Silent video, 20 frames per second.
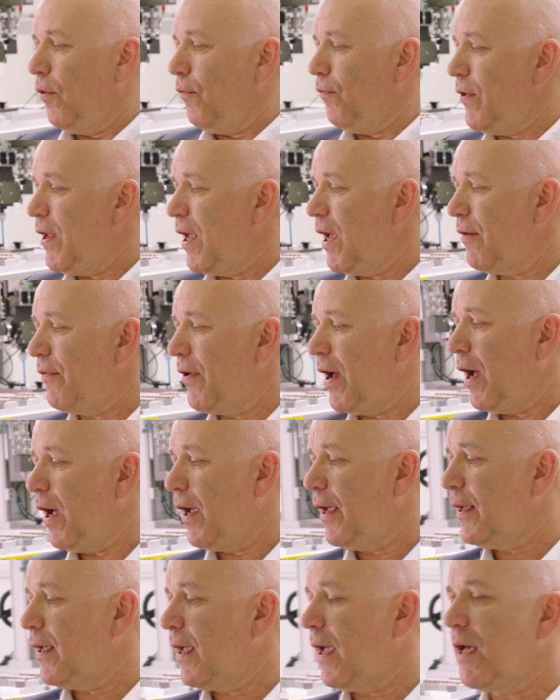We have a
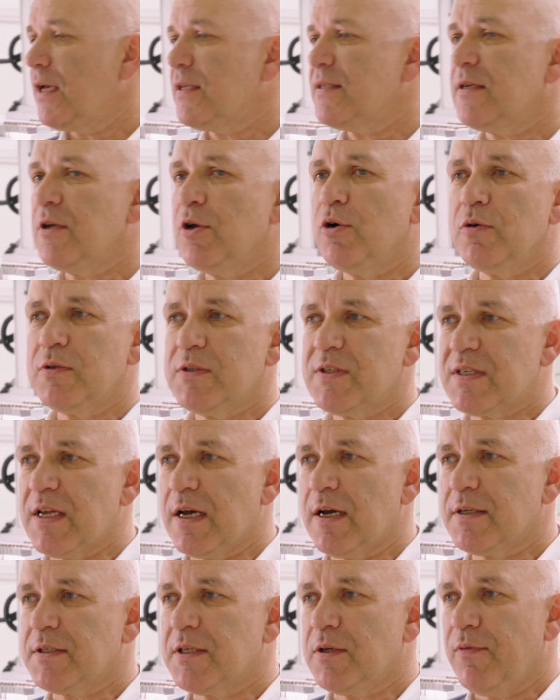high gas load,
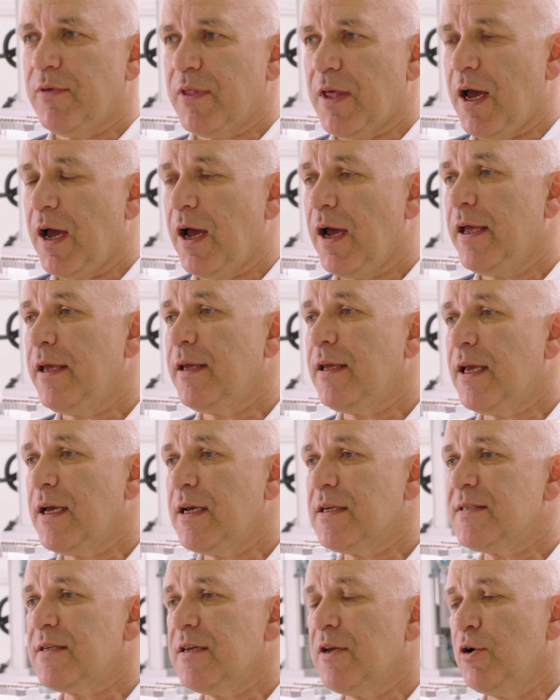starting with a high
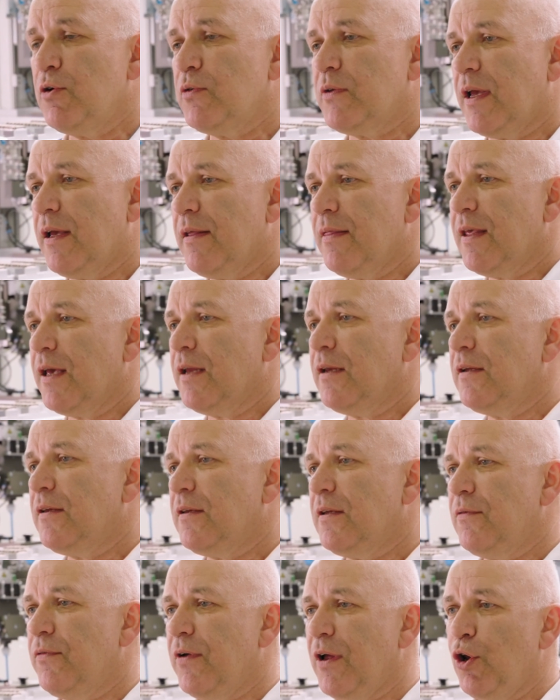gas load, and then it
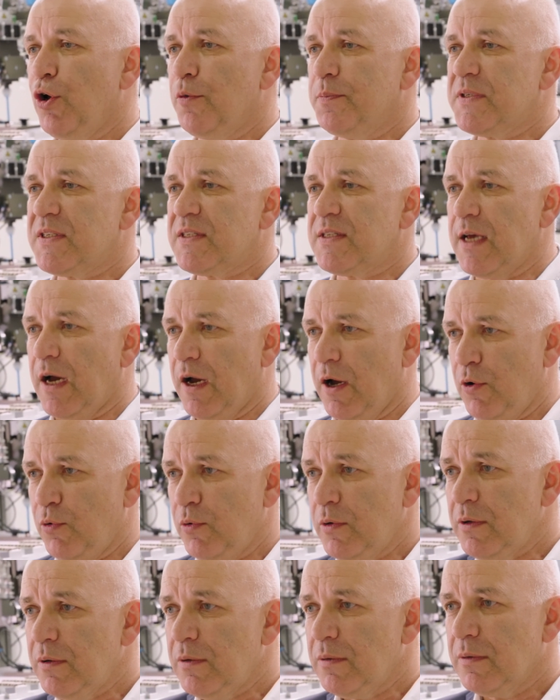develops
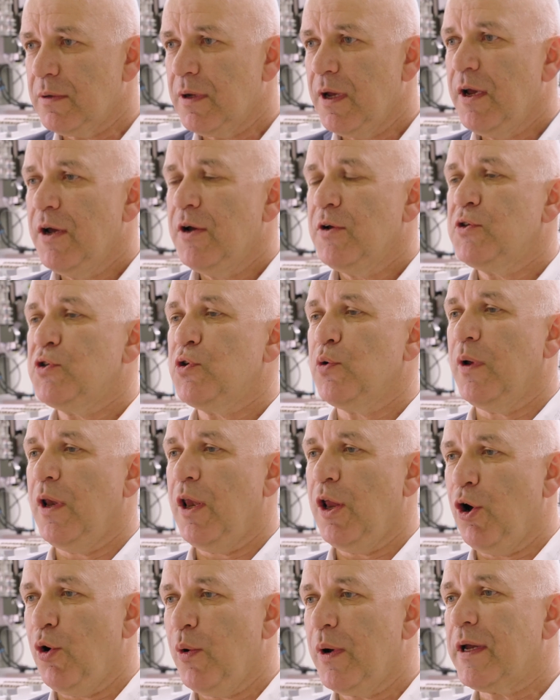down to a
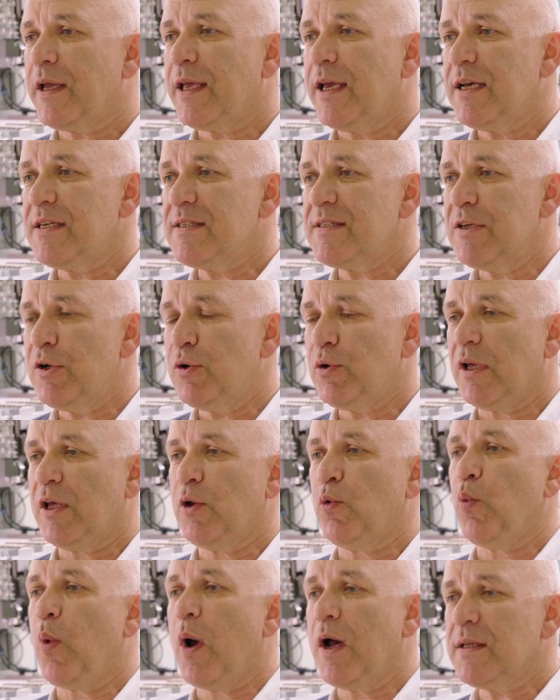lower gas load, and
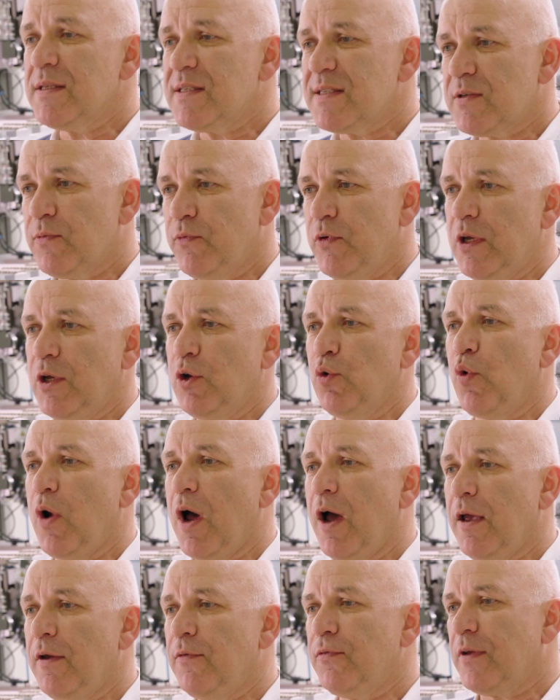once we
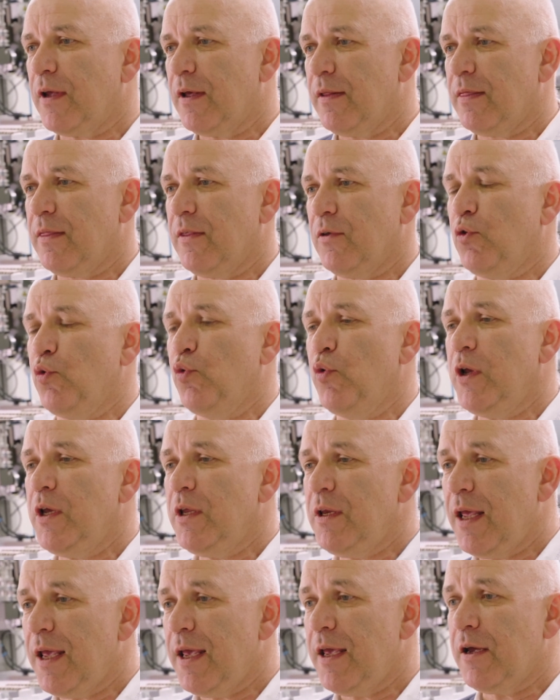arrive at the
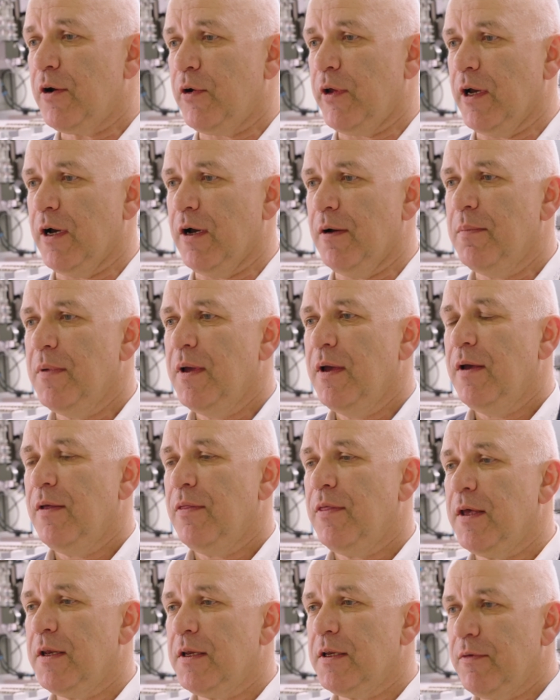green area,
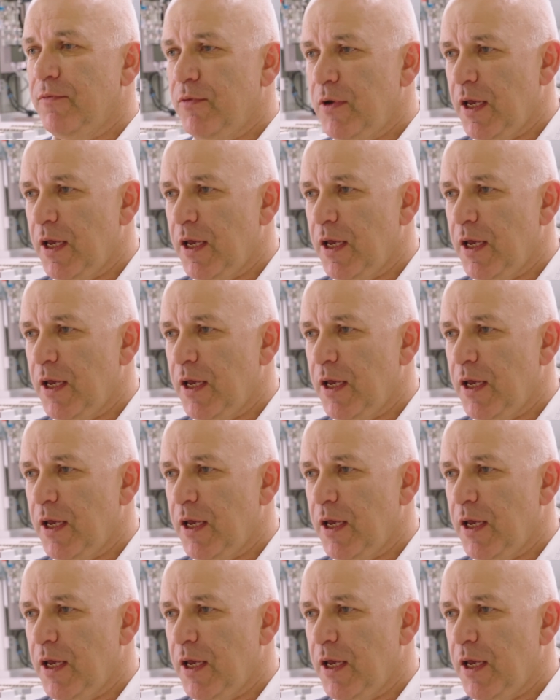then we